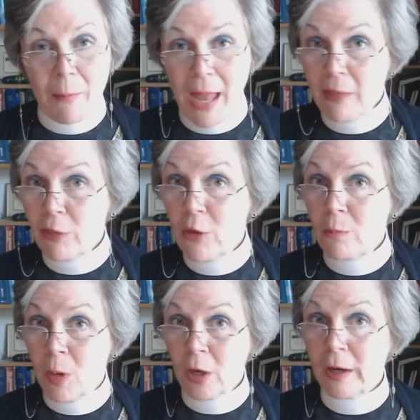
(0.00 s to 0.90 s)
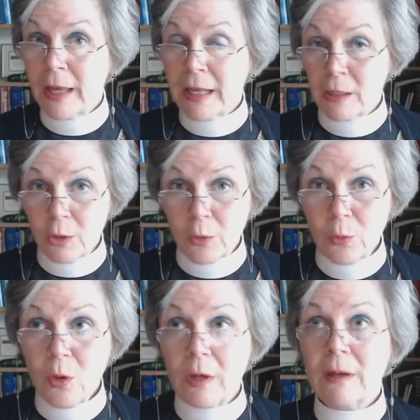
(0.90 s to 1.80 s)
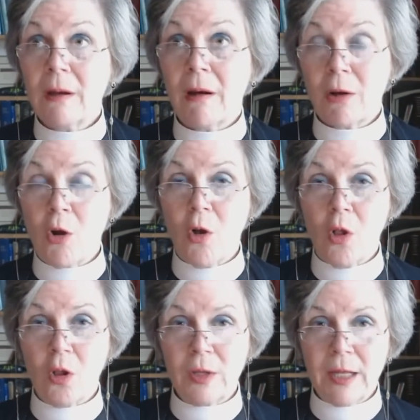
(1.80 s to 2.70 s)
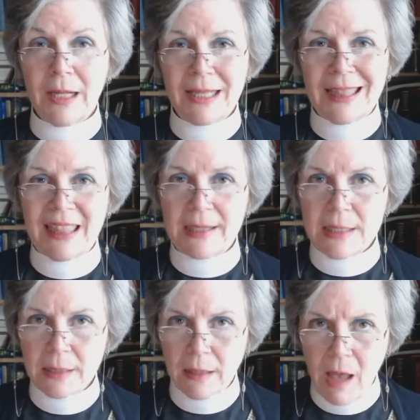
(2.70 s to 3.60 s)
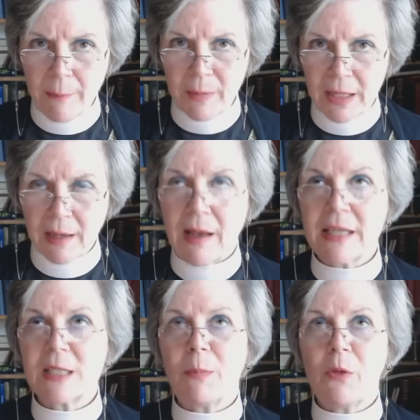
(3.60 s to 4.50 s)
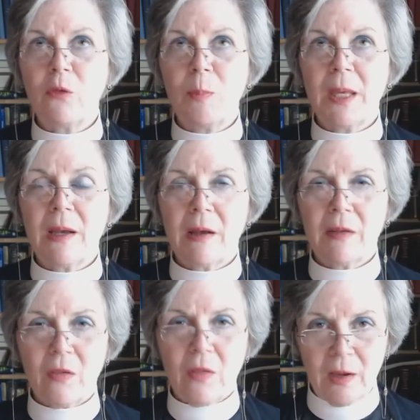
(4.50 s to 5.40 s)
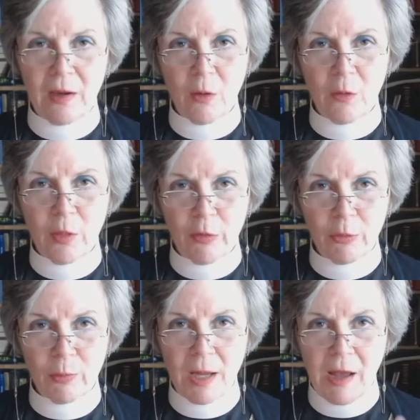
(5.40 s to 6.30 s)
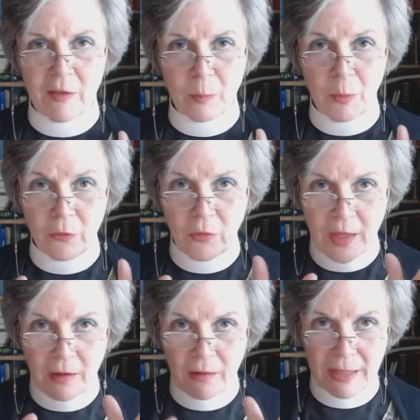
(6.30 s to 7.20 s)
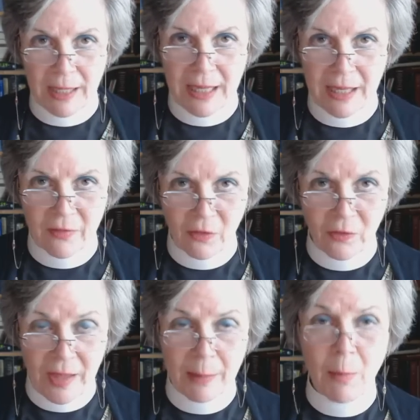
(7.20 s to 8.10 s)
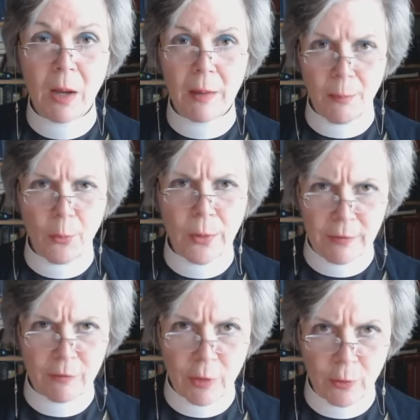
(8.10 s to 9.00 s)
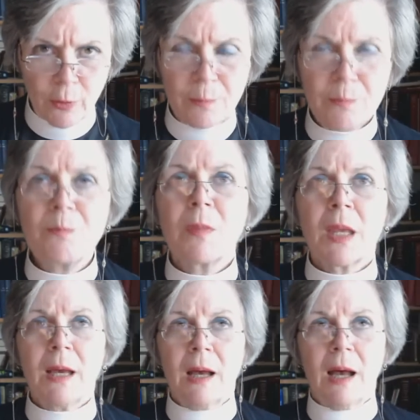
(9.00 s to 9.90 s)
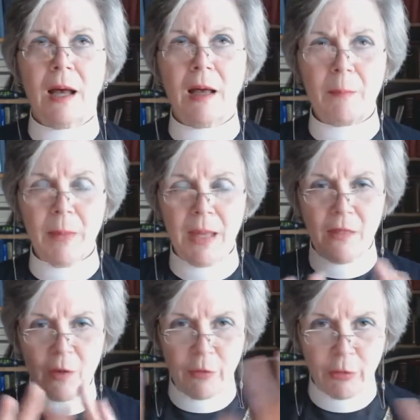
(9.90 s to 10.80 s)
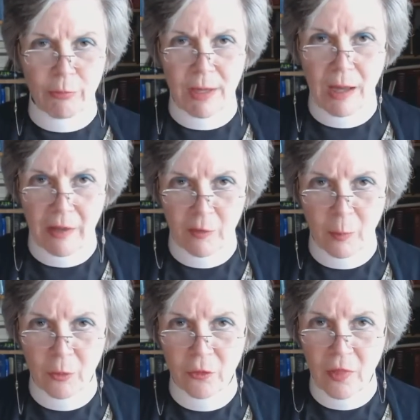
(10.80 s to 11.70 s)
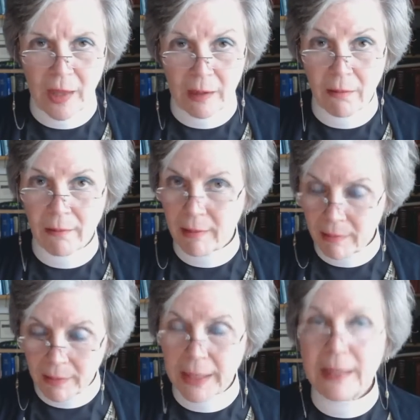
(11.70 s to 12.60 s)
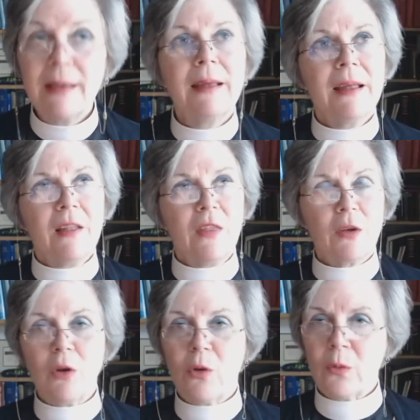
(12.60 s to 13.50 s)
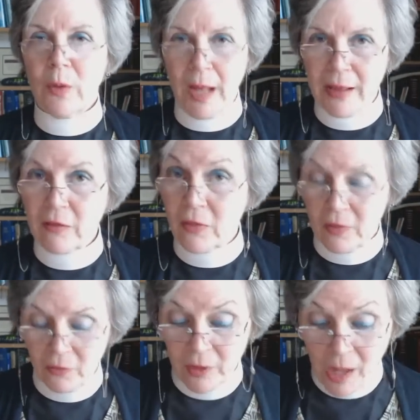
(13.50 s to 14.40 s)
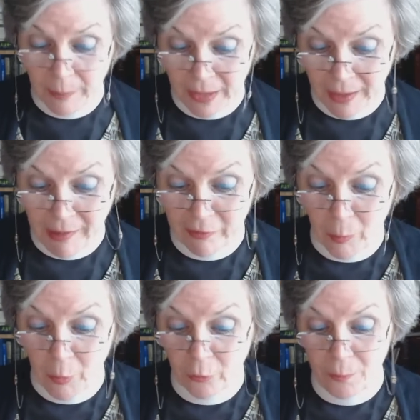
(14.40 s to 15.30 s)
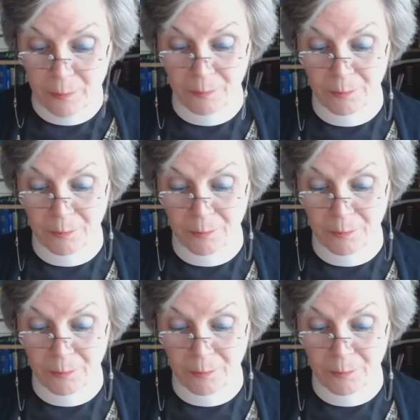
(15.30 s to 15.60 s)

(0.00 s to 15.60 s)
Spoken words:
Matthew, Mark, and Luke are called the Synoptic Gospels because they're the three Gospels that are taking the same point of view. They're the three Gospels that are alike. They're known as the Synoptic Gospels.